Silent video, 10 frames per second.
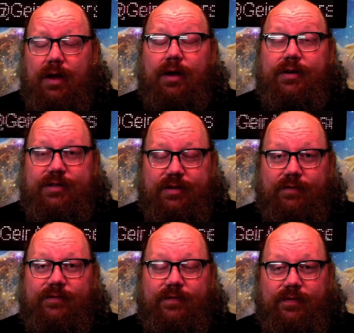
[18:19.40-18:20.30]

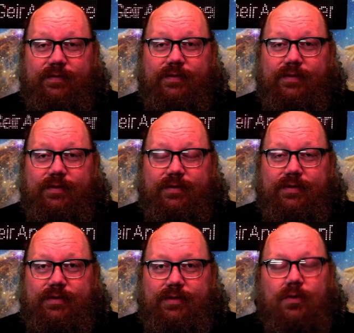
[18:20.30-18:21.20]
And I
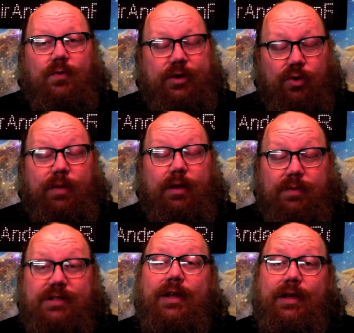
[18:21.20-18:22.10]
will
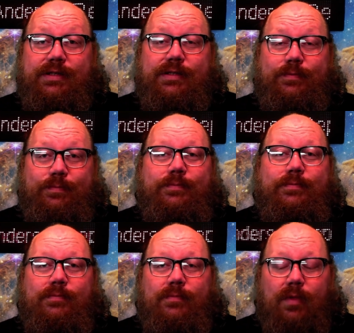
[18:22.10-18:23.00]

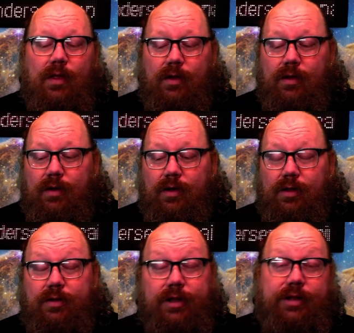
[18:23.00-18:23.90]
let you guys in the
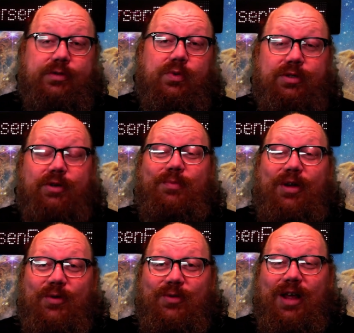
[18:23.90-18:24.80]
comment
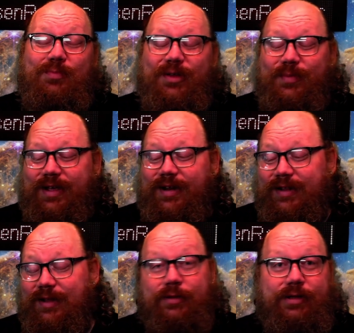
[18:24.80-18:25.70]
tell me what
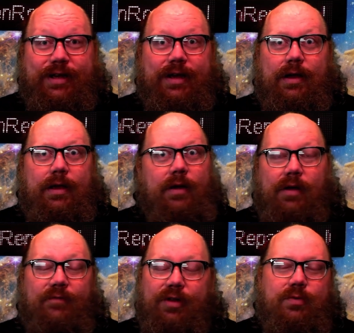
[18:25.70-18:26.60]
I did wrong.
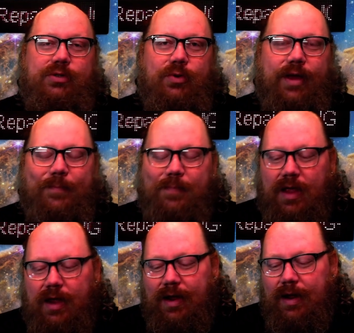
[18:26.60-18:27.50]
I noticed it
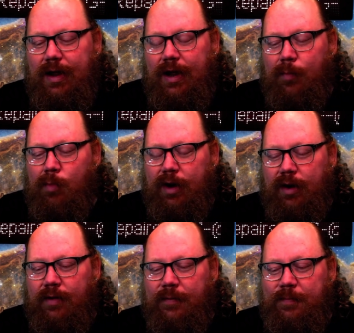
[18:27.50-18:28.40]
when I put the back
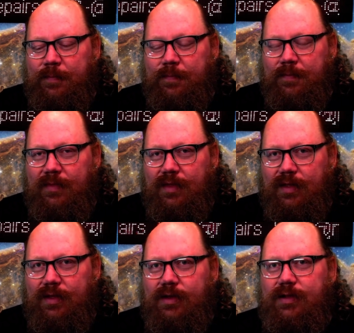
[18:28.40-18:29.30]
cover back on
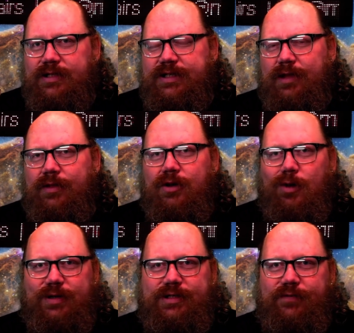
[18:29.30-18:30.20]
and
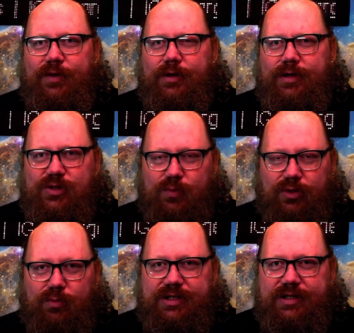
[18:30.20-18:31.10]
I, I can't
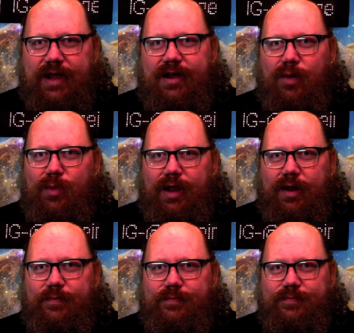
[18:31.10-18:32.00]
believe I did that, but
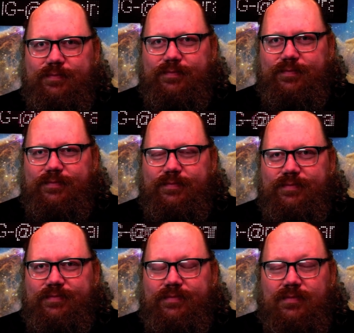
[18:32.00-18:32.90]
hey,
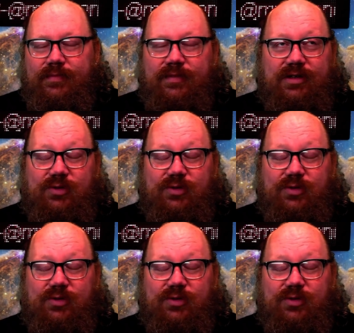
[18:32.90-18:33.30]
what can you do?